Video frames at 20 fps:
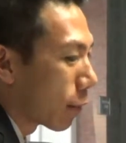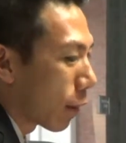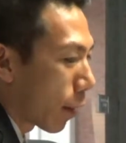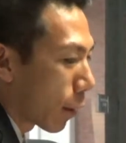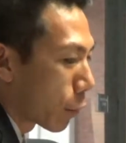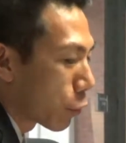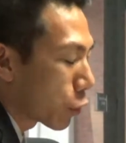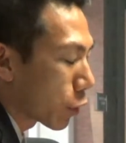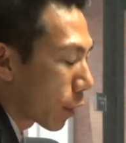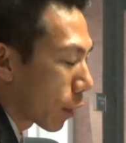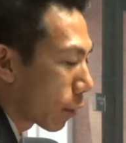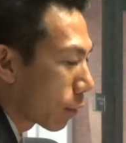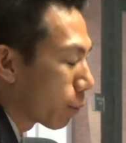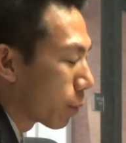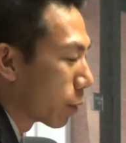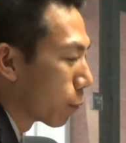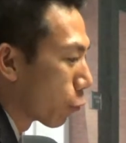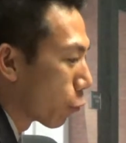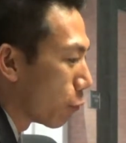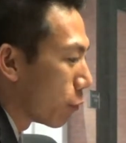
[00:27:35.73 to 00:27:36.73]
I understand
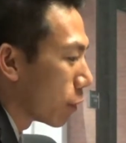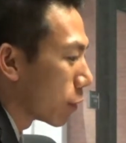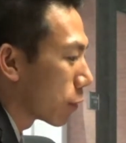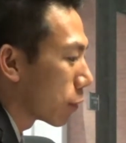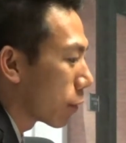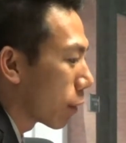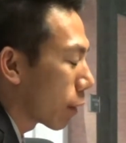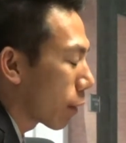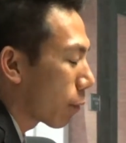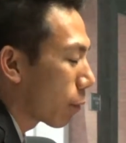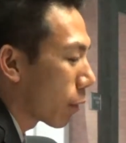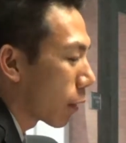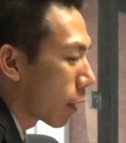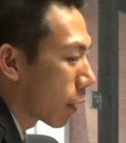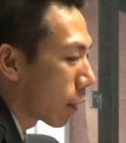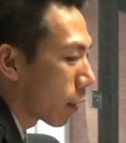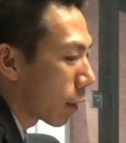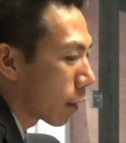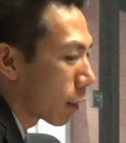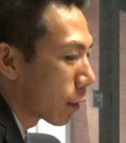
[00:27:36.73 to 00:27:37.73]
people are busy,
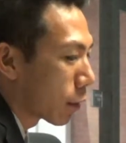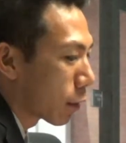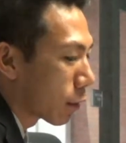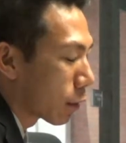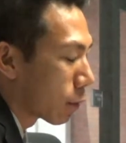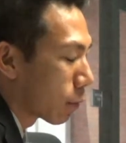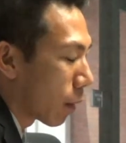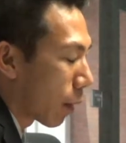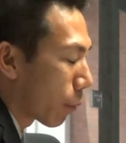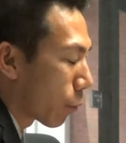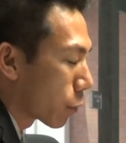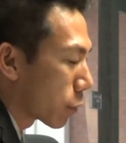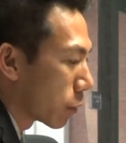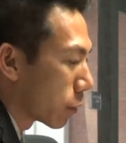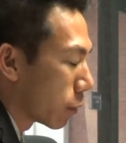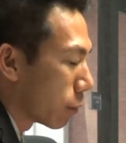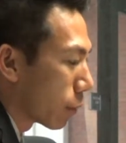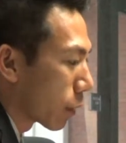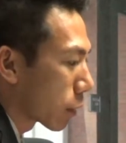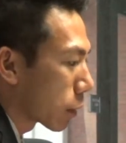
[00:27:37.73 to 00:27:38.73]
and that person
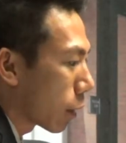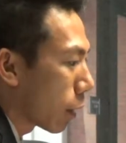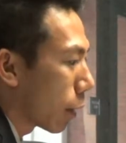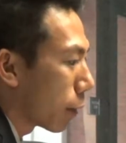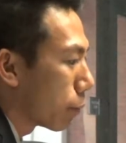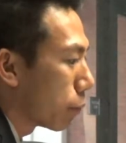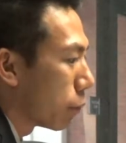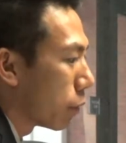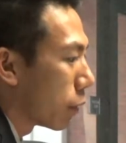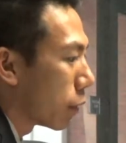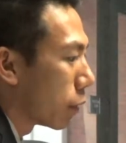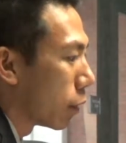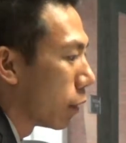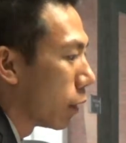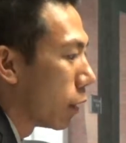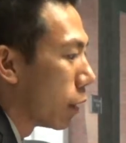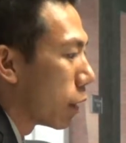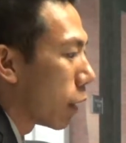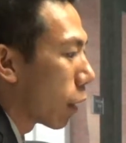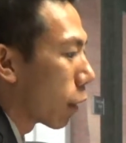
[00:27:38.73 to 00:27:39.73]
didn't make time. But
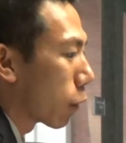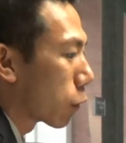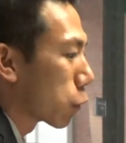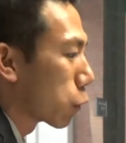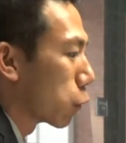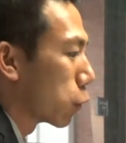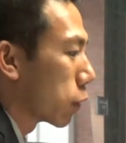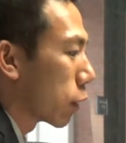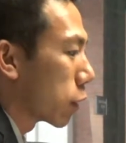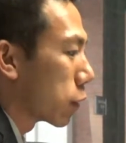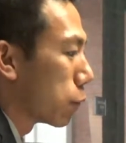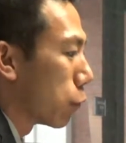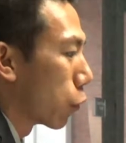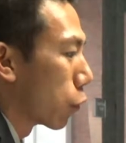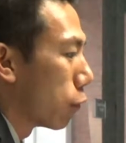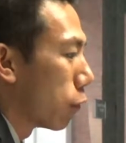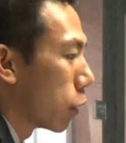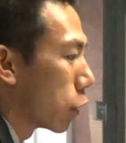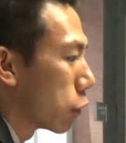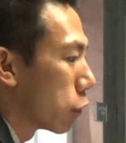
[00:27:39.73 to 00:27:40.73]
I also use that as
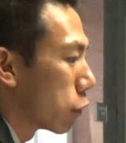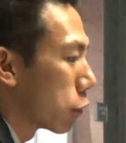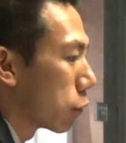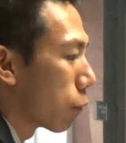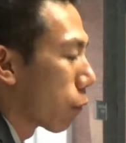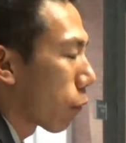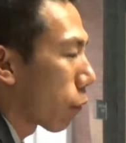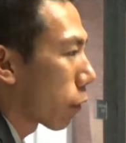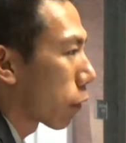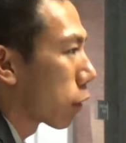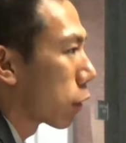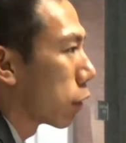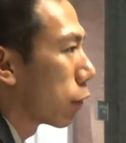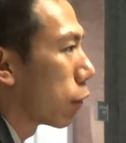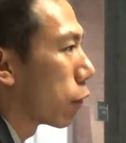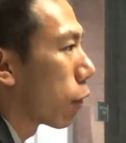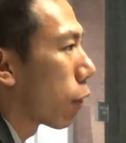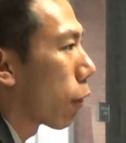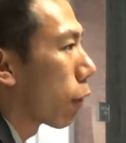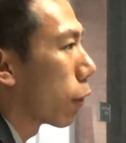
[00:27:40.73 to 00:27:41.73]
motivation to work
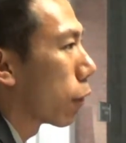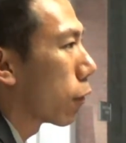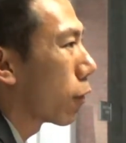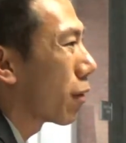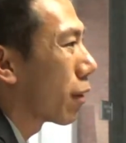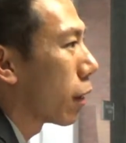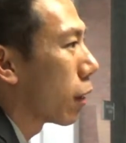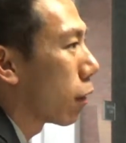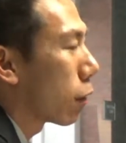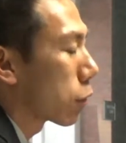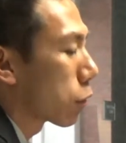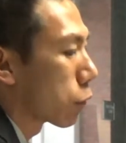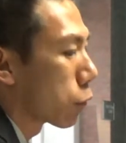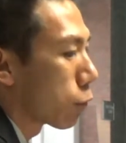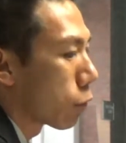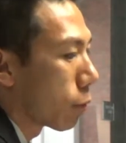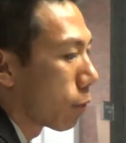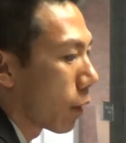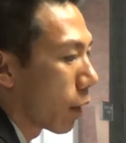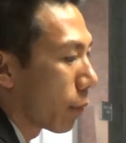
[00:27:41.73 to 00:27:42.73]
even harder, and also to
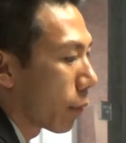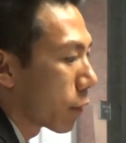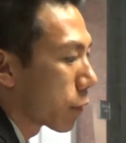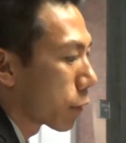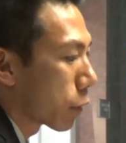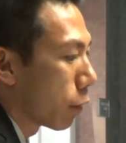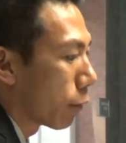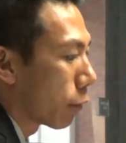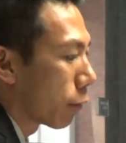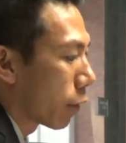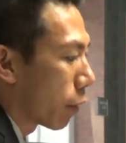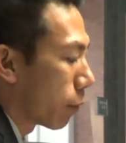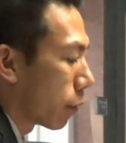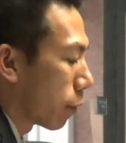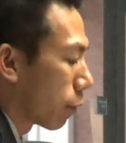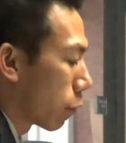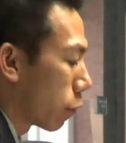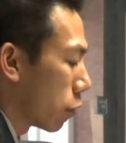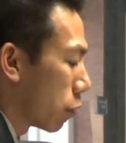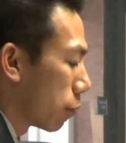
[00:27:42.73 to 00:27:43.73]
remind myself, if I'm
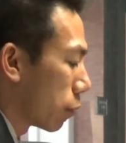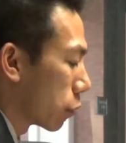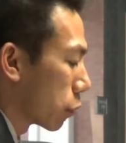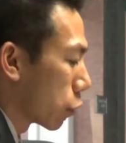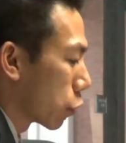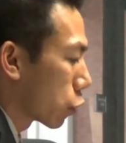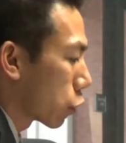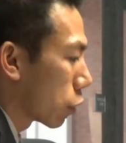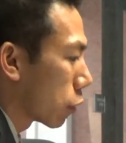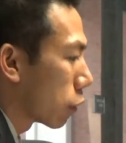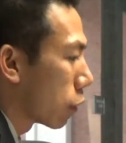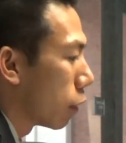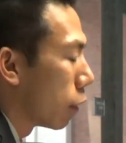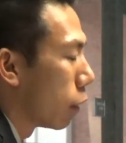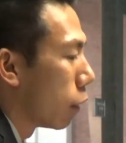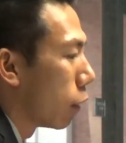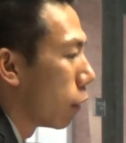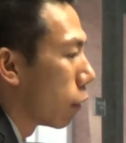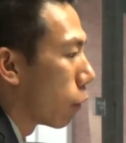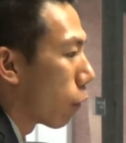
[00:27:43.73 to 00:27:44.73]
ever in a position,
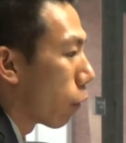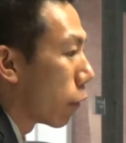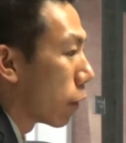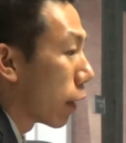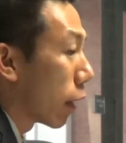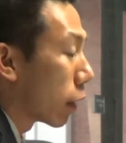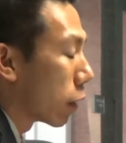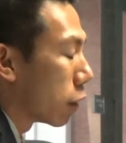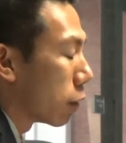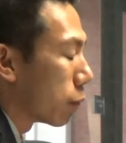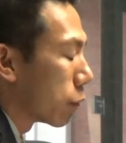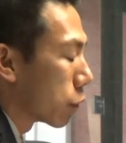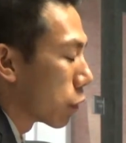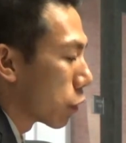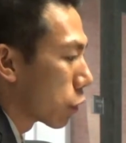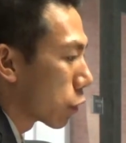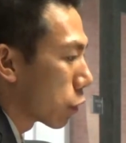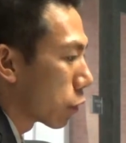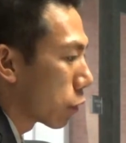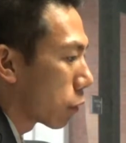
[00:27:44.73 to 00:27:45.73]
or not in a
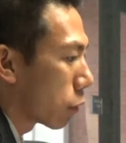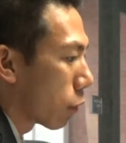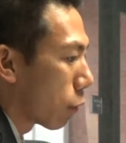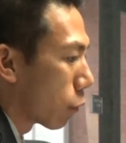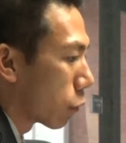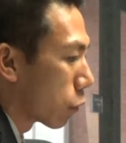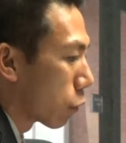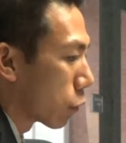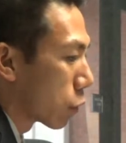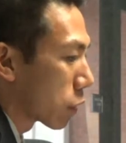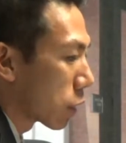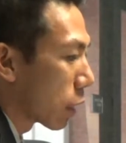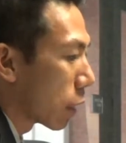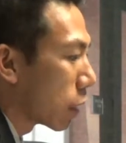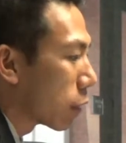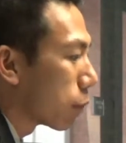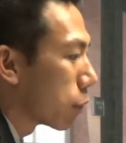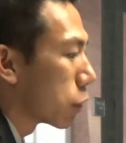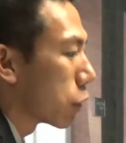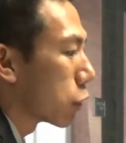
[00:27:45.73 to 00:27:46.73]
position, or just in a
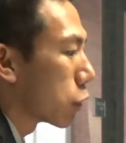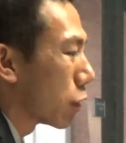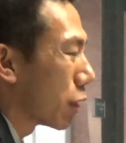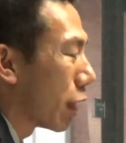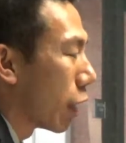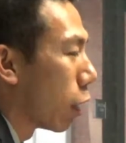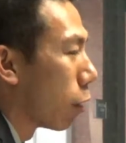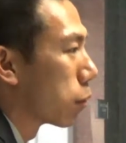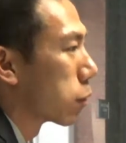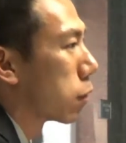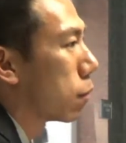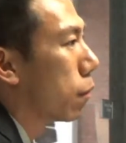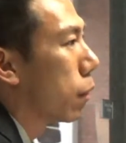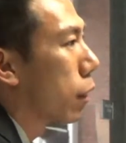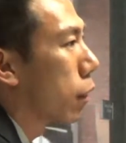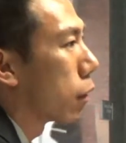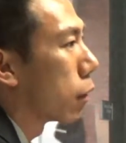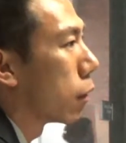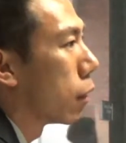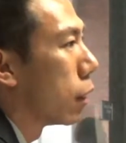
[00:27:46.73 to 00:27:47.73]
position to help
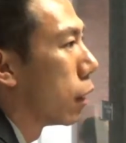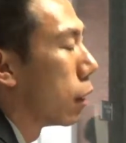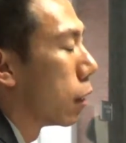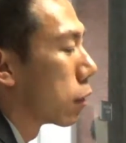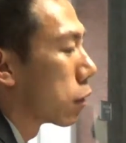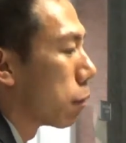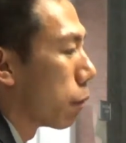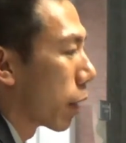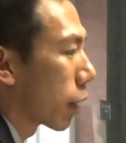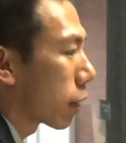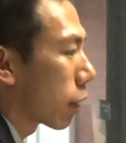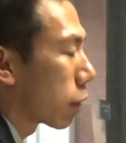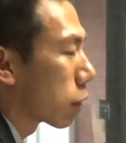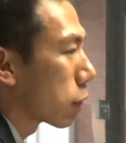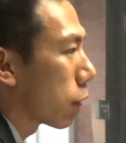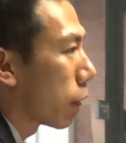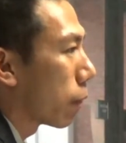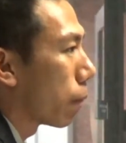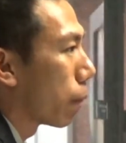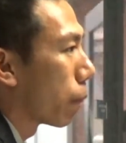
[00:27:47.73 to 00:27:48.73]
somebody, to make that time.